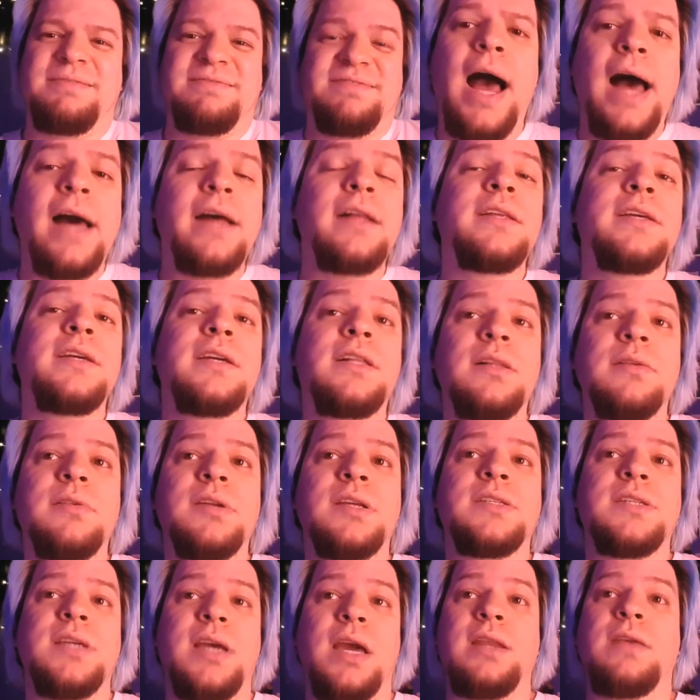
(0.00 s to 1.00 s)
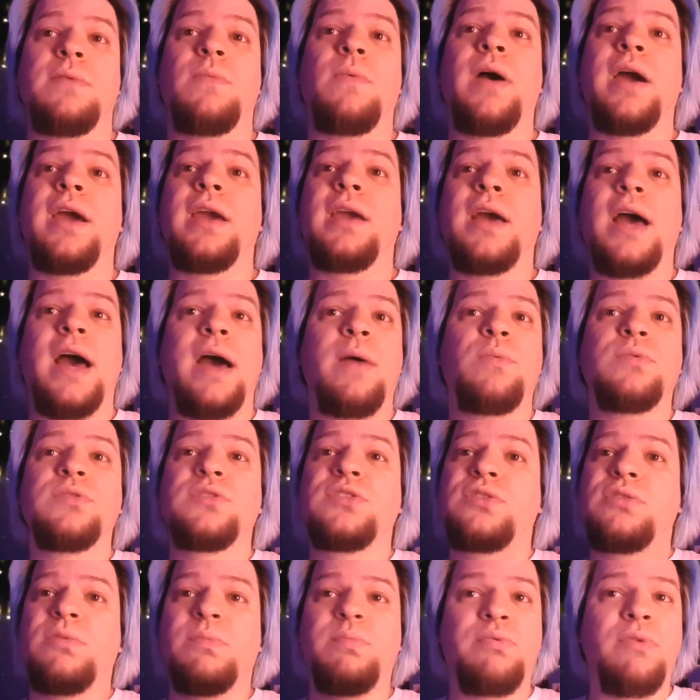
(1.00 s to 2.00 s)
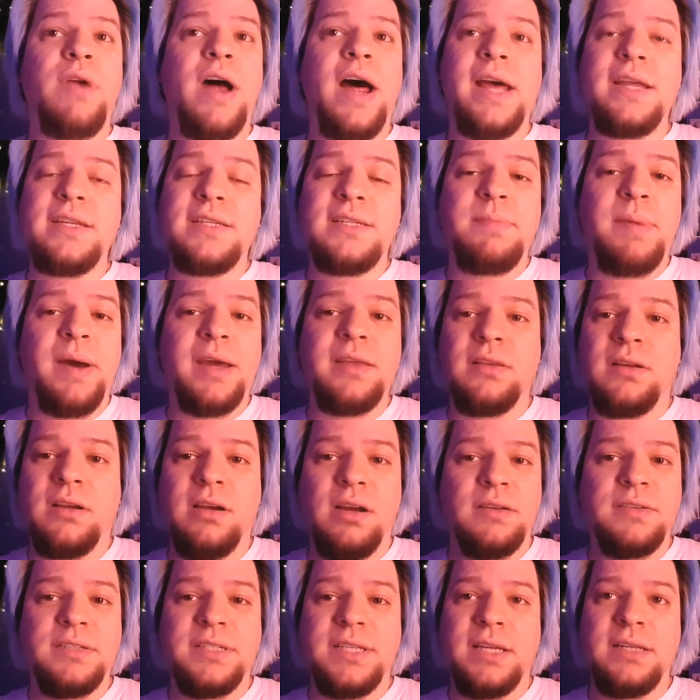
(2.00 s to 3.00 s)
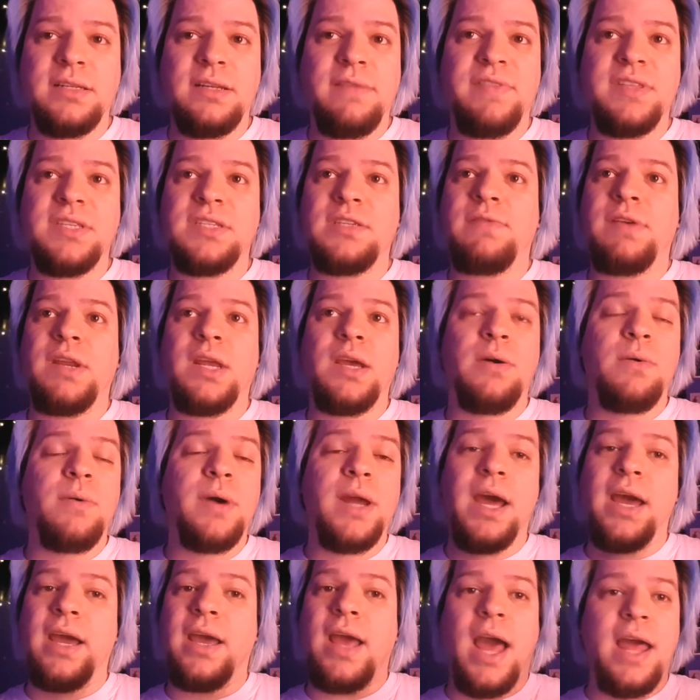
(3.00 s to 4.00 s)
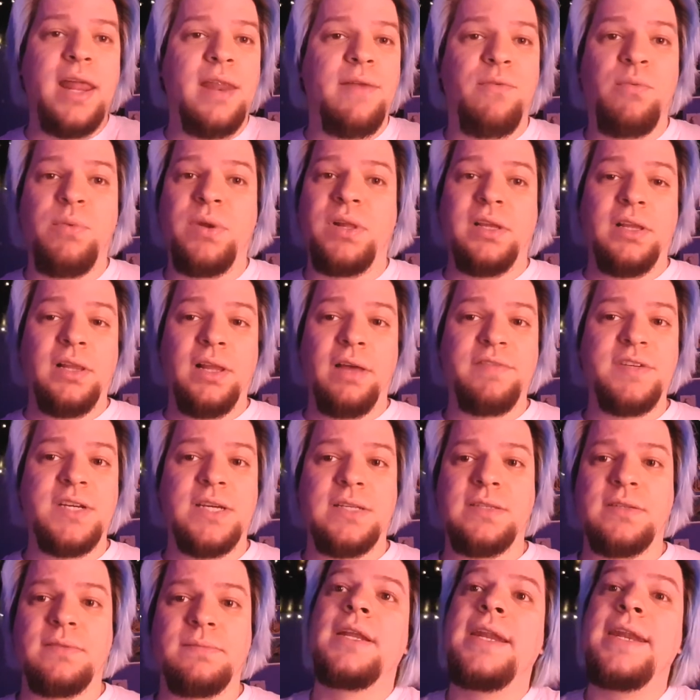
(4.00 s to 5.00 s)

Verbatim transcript: I'll include it anyway. I was surprised by the content of this video and I really loved it.